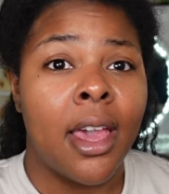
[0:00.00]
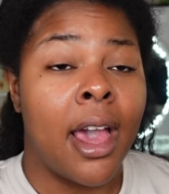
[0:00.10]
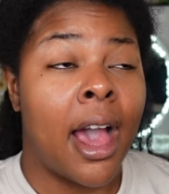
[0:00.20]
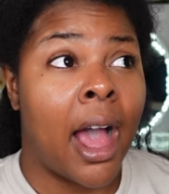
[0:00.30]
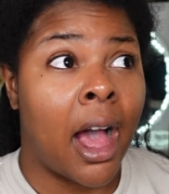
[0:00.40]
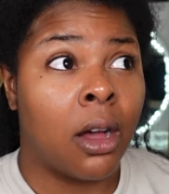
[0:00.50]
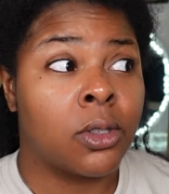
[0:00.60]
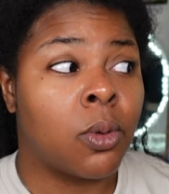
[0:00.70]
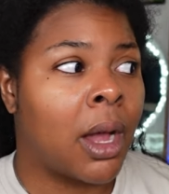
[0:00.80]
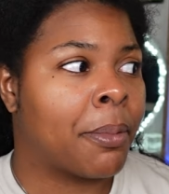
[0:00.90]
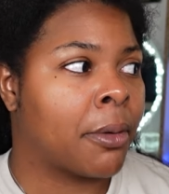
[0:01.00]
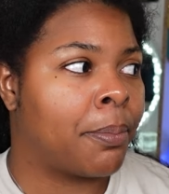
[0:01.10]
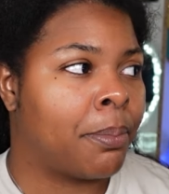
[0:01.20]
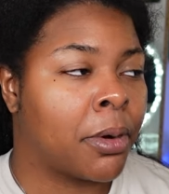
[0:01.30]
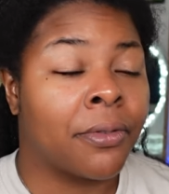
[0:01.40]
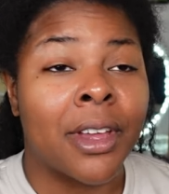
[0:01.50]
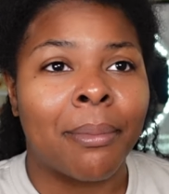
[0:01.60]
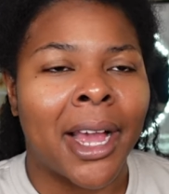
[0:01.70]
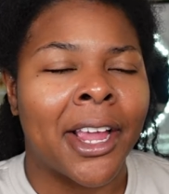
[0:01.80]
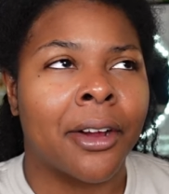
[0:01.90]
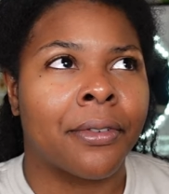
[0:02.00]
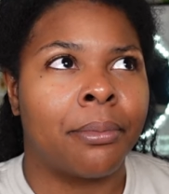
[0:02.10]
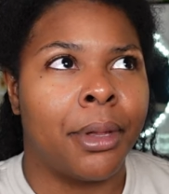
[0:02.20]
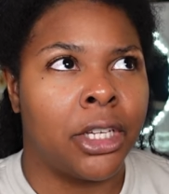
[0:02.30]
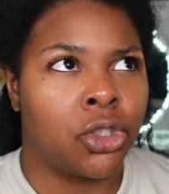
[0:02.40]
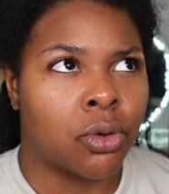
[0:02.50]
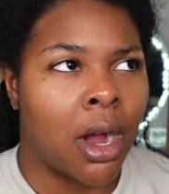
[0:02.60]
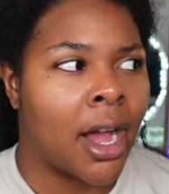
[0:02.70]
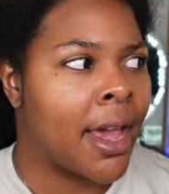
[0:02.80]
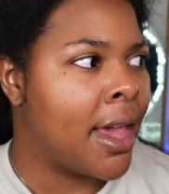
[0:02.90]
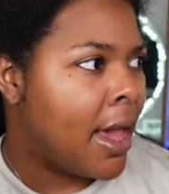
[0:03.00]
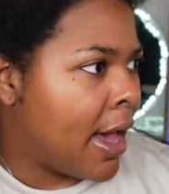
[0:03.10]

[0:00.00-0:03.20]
how do I pre prevent my hair from being dry?